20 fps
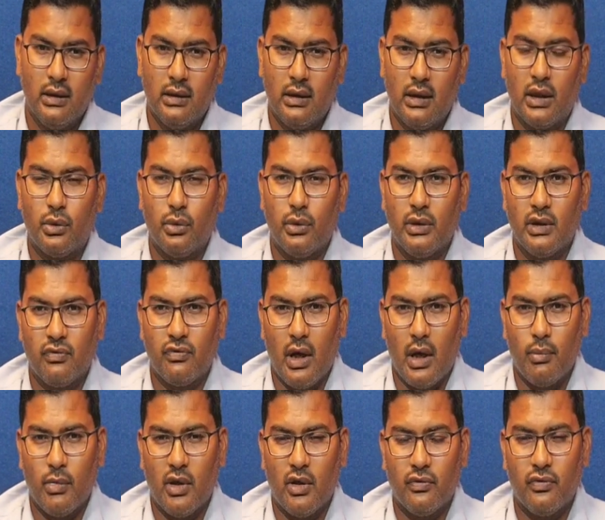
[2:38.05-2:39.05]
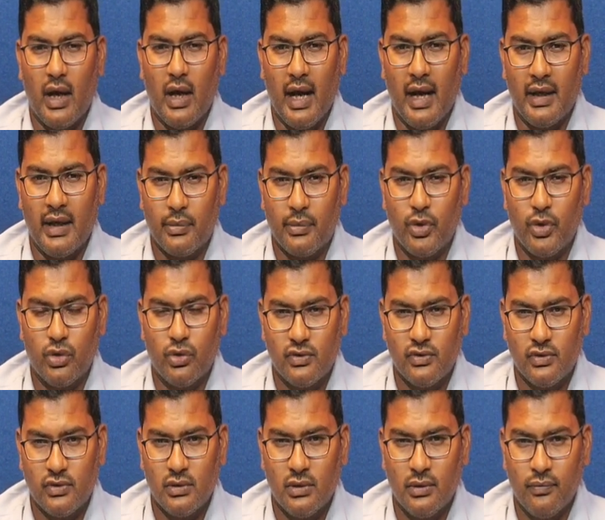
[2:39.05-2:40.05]
That too in the form of
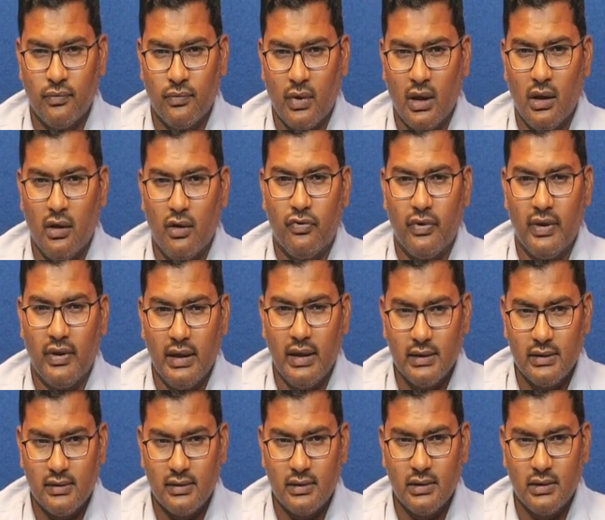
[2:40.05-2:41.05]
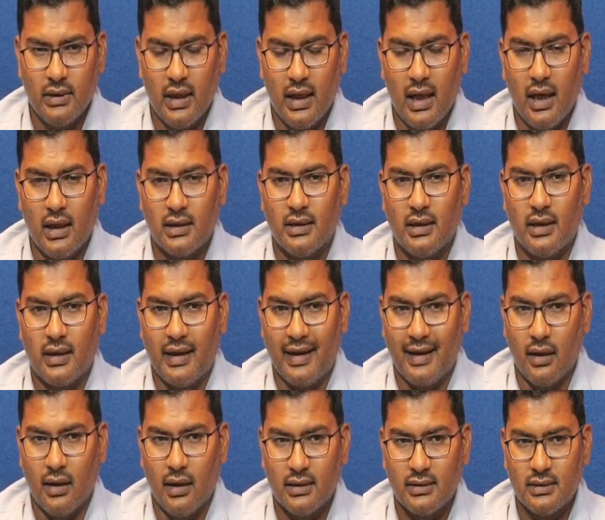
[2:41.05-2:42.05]
attributes, fields or the
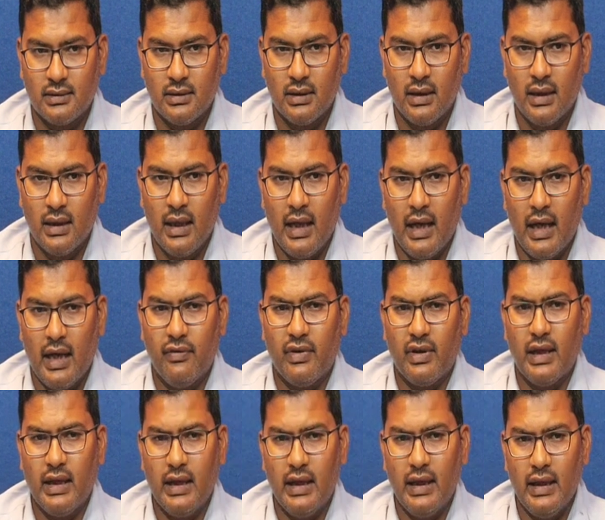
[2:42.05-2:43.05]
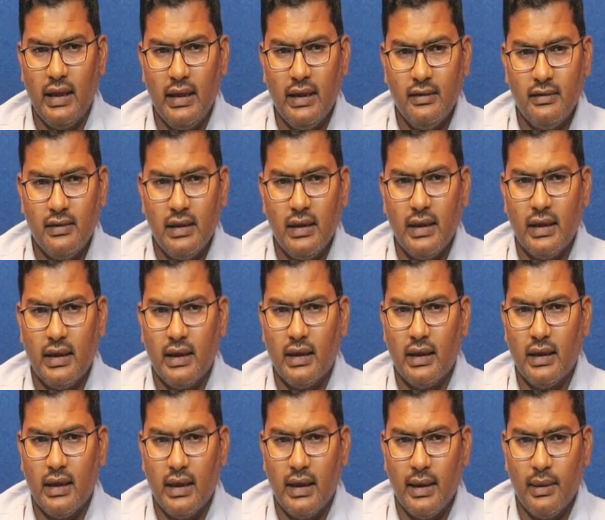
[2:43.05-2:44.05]
records, and we can easily
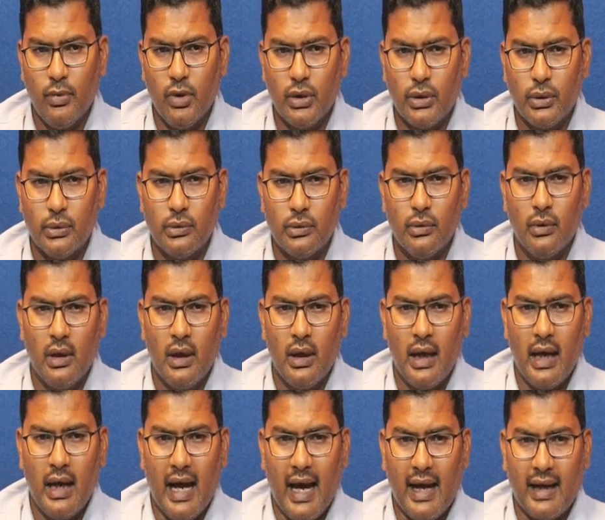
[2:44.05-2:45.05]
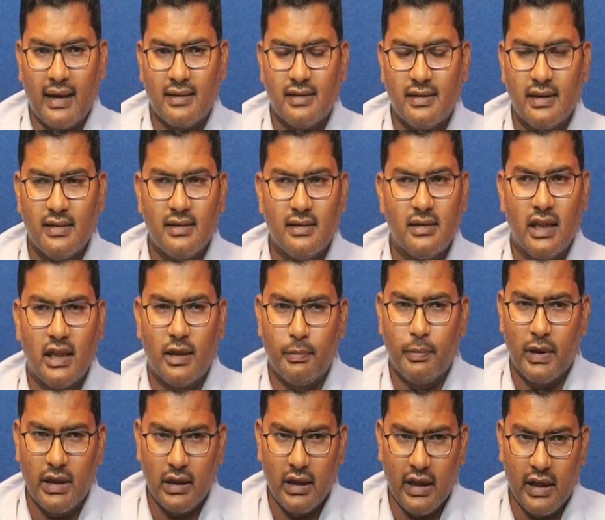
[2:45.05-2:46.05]
able to access that
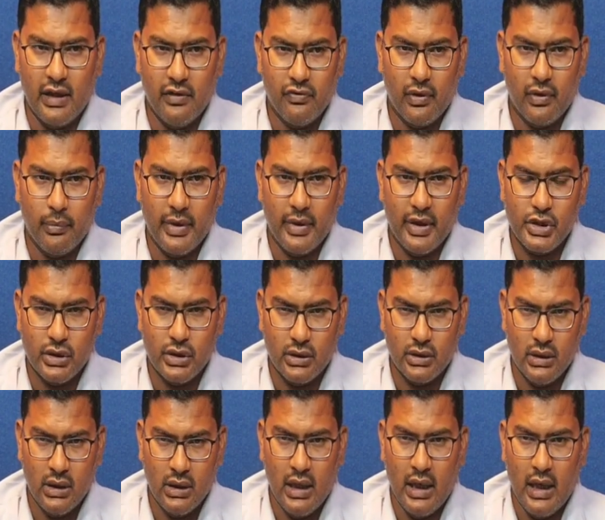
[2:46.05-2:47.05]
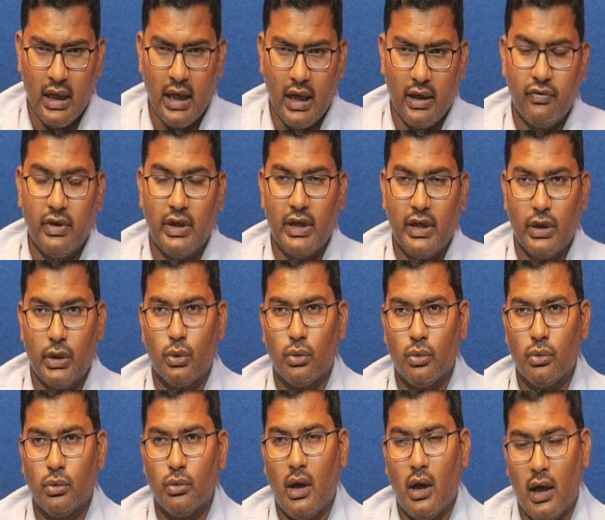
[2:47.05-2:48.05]
particular information, and we need
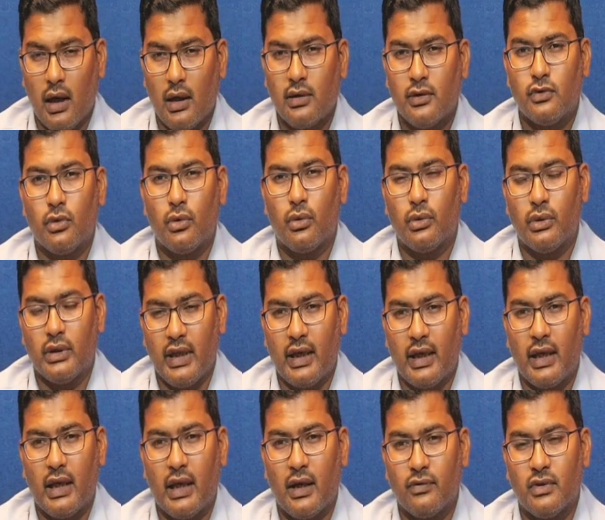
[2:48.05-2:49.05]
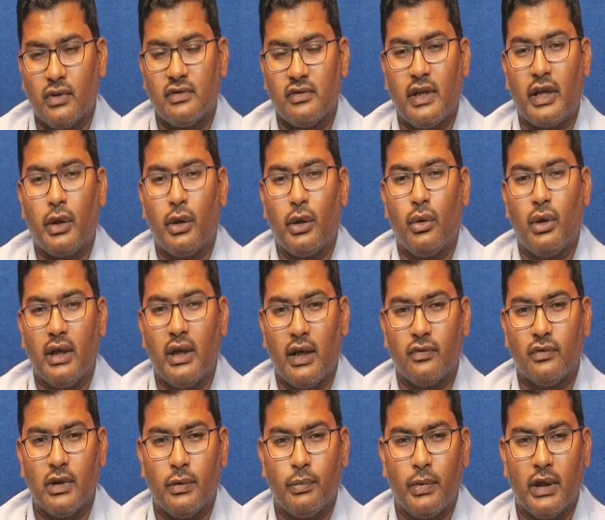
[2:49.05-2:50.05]
to also take care of the security
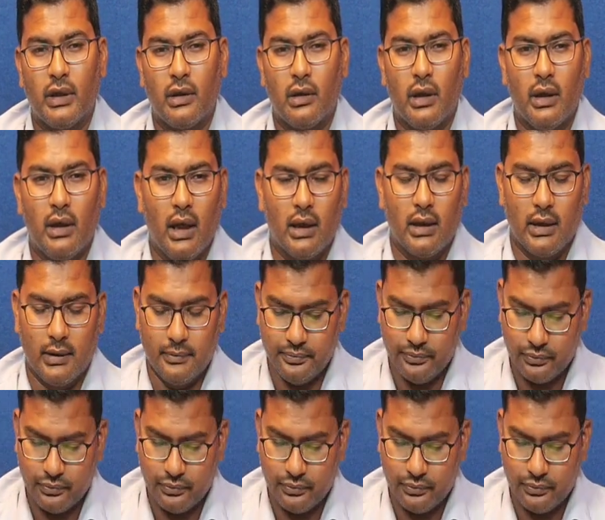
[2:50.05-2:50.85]
of that particular data.